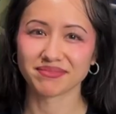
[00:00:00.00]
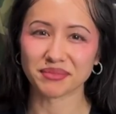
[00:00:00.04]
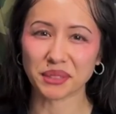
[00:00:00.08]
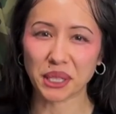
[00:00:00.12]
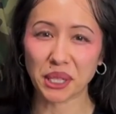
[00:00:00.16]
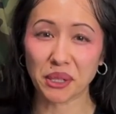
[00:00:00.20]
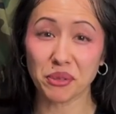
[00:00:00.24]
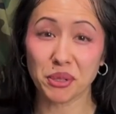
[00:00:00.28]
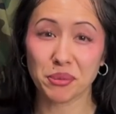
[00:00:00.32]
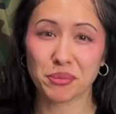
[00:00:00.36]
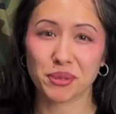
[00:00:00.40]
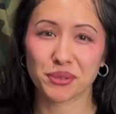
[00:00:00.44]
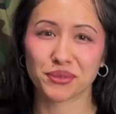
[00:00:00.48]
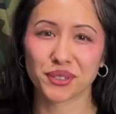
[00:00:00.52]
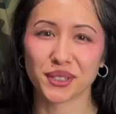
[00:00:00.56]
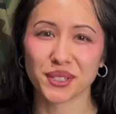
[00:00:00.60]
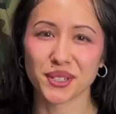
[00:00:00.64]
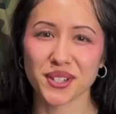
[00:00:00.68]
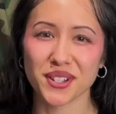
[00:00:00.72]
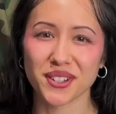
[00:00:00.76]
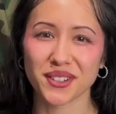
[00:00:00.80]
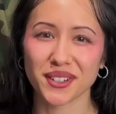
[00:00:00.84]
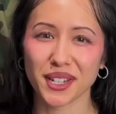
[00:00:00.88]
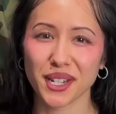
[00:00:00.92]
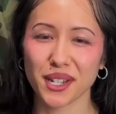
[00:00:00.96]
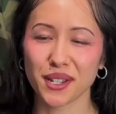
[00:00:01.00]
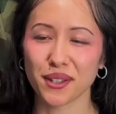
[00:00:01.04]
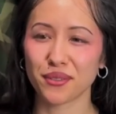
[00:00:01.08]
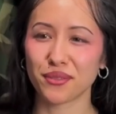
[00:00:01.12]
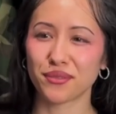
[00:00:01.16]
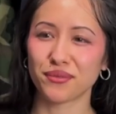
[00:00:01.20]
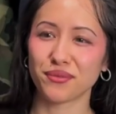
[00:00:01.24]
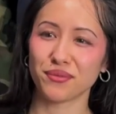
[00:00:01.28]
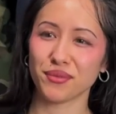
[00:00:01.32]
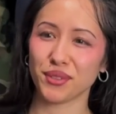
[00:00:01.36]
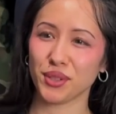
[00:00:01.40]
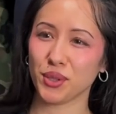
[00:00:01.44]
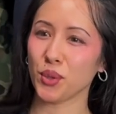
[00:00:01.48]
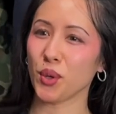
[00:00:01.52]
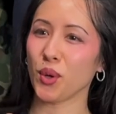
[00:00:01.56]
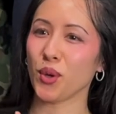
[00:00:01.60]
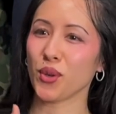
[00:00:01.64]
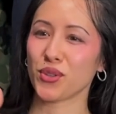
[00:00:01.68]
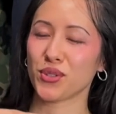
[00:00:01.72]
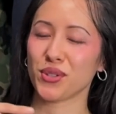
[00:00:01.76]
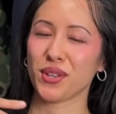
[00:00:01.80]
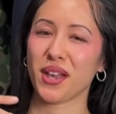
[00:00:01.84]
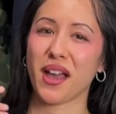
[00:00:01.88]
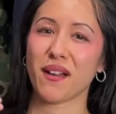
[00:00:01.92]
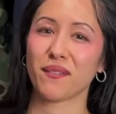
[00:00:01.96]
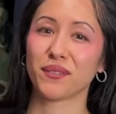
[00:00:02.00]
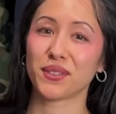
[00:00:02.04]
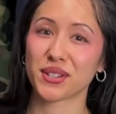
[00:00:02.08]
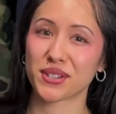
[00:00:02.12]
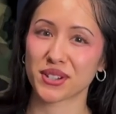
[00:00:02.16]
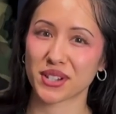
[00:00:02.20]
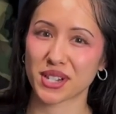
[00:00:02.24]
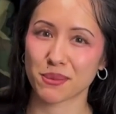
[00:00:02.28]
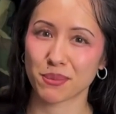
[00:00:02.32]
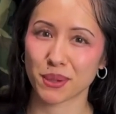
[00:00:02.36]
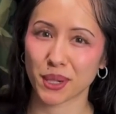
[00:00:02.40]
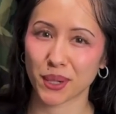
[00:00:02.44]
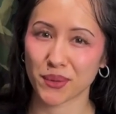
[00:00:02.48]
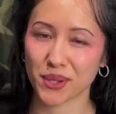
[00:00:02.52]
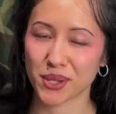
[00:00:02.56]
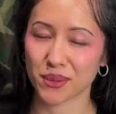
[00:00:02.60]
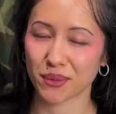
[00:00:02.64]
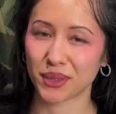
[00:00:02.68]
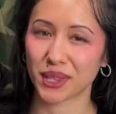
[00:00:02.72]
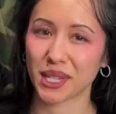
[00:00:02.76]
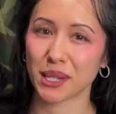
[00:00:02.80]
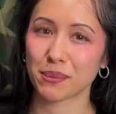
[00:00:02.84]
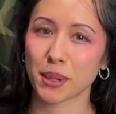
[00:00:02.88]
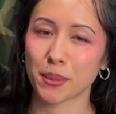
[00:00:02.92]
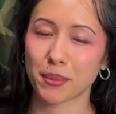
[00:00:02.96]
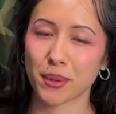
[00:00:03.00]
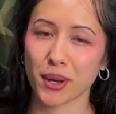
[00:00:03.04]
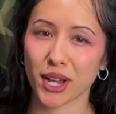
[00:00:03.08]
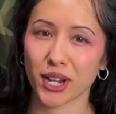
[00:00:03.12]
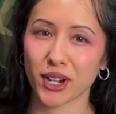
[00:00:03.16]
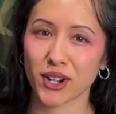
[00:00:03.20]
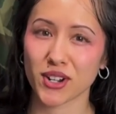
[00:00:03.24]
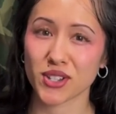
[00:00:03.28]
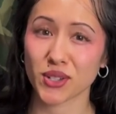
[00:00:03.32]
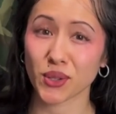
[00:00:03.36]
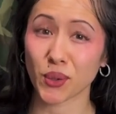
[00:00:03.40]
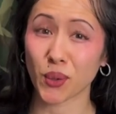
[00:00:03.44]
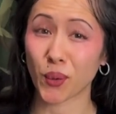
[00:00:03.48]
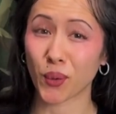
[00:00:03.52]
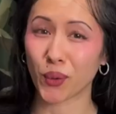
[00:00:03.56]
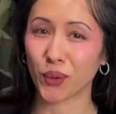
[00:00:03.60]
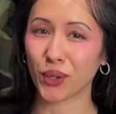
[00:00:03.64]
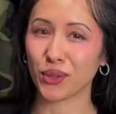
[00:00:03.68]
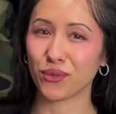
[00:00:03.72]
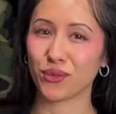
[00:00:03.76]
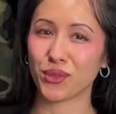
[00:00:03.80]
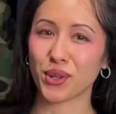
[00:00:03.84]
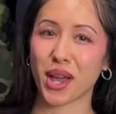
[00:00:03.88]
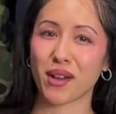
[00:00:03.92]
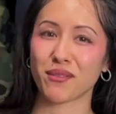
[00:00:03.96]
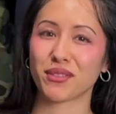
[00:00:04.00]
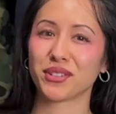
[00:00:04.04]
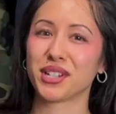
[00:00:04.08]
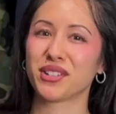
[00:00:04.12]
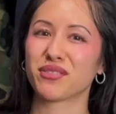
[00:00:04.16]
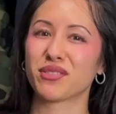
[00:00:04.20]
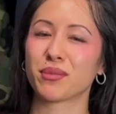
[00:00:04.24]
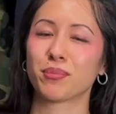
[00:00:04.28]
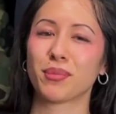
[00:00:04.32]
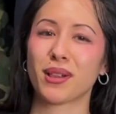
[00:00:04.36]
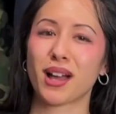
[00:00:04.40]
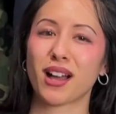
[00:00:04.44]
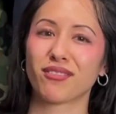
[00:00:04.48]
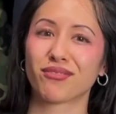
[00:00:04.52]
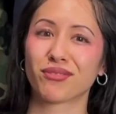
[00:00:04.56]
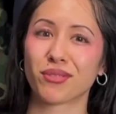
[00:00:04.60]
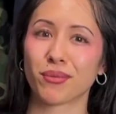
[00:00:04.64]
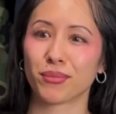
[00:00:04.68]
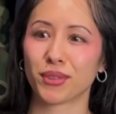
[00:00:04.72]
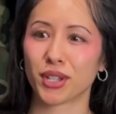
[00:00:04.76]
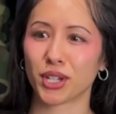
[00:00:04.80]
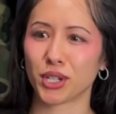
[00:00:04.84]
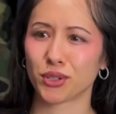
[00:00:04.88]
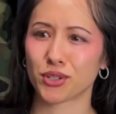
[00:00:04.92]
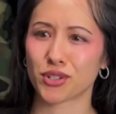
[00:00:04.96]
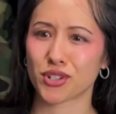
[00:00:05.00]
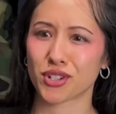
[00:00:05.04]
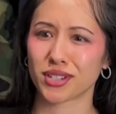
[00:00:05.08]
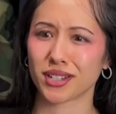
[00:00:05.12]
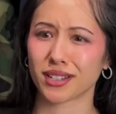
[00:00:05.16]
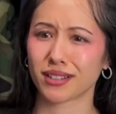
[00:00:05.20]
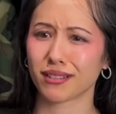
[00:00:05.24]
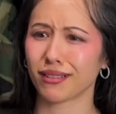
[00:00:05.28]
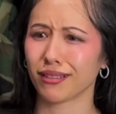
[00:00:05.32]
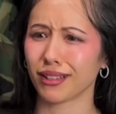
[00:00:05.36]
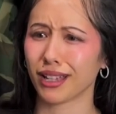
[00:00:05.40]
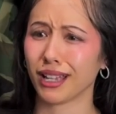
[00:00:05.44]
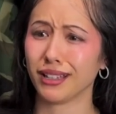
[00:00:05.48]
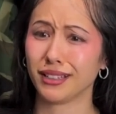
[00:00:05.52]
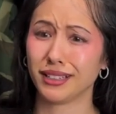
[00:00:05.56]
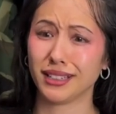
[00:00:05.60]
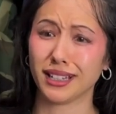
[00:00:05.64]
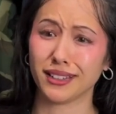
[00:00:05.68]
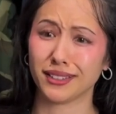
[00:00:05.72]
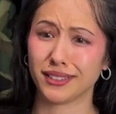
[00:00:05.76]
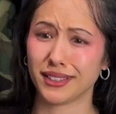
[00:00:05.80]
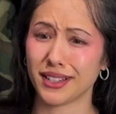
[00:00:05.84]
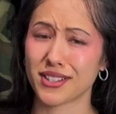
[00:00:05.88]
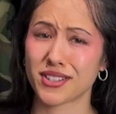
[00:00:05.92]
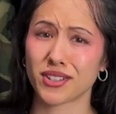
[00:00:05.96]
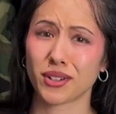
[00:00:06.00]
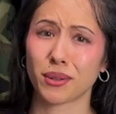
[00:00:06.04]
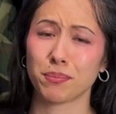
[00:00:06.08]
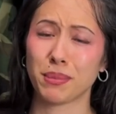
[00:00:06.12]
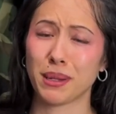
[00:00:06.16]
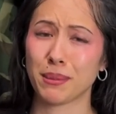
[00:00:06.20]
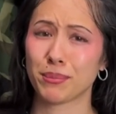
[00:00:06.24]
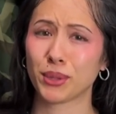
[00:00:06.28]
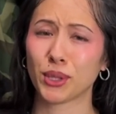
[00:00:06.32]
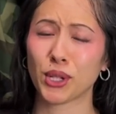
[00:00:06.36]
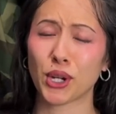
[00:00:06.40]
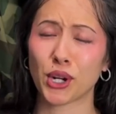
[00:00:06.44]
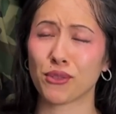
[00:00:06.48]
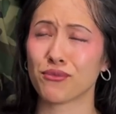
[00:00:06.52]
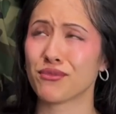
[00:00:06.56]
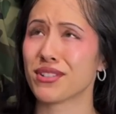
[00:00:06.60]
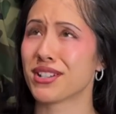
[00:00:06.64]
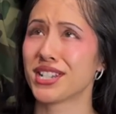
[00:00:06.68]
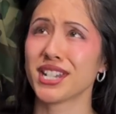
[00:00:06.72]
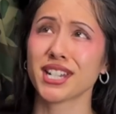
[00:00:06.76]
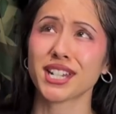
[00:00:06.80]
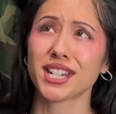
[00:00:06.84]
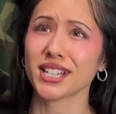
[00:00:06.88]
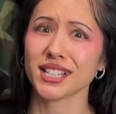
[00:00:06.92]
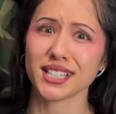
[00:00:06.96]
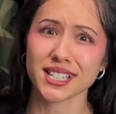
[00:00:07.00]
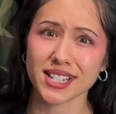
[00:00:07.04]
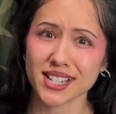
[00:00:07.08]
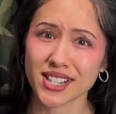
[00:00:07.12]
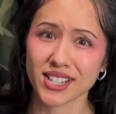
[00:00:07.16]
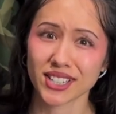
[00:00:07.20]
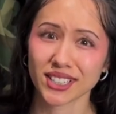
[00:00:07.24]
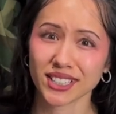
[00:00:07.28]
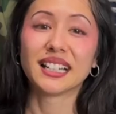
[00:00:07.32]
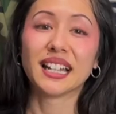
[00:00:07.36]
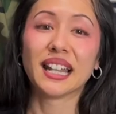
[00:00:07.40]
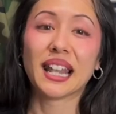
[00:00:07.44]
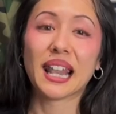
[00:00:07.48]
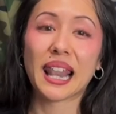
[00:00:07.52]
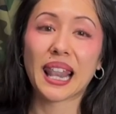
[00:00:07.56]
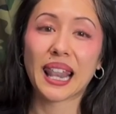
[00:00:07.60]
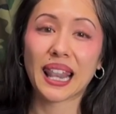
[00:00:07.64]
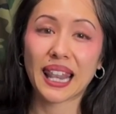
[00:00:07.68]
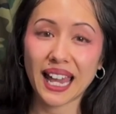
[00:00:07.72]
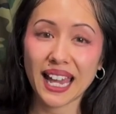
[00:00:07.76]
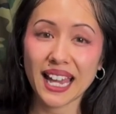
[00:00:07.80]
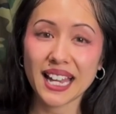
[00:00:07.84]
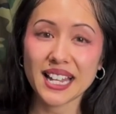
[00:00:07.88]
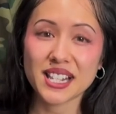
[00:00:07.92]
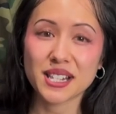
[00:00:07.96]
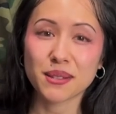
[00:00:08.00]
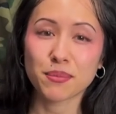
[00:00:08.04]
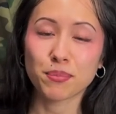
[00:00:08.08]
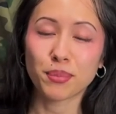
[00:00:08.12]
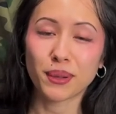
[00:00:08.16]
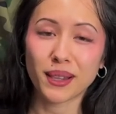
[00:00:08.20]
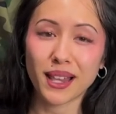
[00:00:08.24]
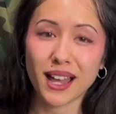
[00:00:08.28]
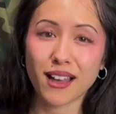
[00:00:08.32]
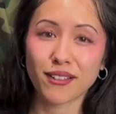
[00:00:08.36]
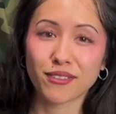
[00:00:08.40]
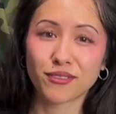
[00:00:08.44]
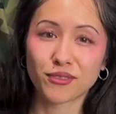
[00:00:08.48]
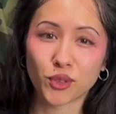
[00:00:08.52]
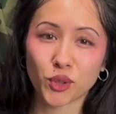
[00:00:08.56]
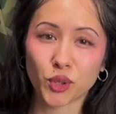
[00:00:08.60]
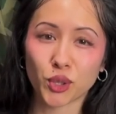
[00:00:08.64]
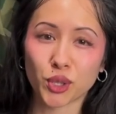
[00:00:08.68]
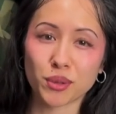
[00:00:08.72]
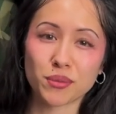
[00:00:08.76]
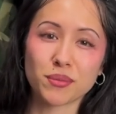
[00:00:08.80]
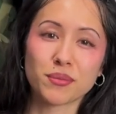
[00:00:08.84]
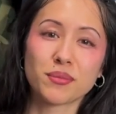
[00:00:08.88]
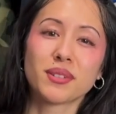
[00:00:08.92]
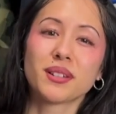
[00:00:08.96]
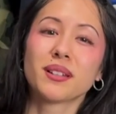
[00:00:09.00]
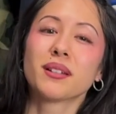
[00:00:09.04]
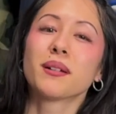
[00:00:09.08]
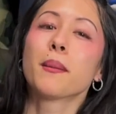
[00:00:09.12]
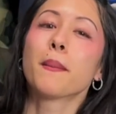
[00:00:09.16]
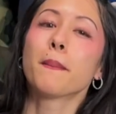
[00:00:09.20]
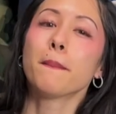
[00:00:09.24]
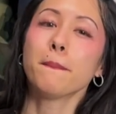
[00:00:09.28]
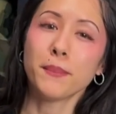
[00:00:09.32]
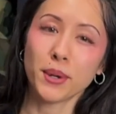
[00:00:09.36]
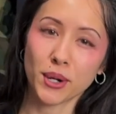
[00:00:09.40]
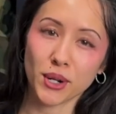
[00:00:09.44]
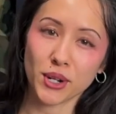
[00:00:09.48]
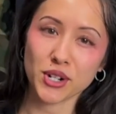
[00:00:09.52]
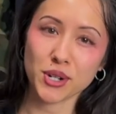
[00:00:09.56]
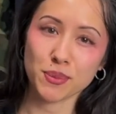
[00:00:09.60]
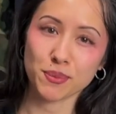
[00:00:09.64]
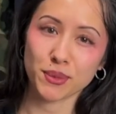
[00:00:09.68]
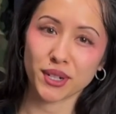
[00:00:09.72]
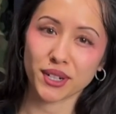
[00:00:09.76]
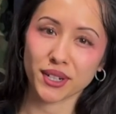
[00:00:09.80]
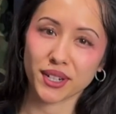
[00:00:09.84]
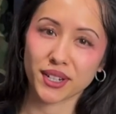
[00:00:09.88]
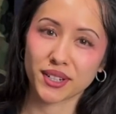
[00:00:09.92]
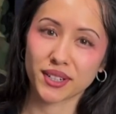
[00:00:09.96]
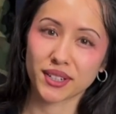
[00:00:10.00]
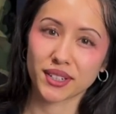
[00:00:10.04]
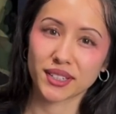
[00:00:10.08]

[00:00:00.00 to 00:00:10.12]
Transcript: It will be fun to see if you also have this experience with Depop buyers or if you have a different platform that you're just like, yeah, these people are ridiculous. Last platform, Poshmark.